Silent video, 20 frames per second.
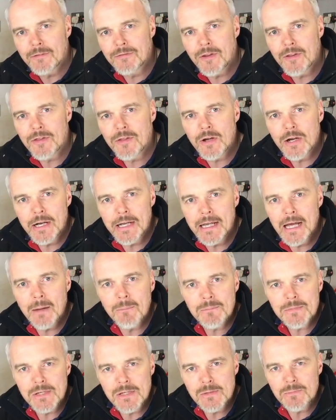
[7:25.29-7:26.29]
to 30
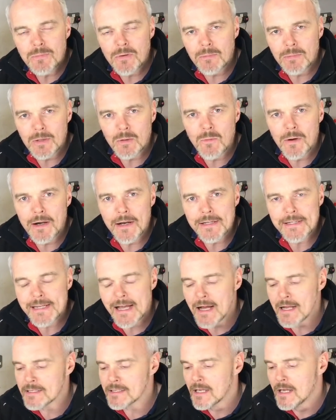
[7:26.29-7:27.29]
amps is probably where it's
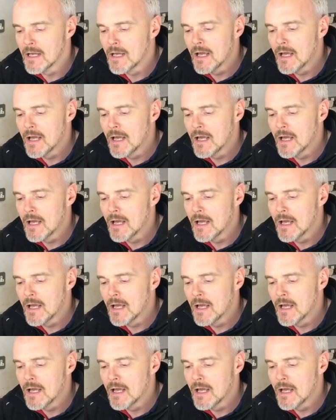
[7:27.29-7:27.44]
at,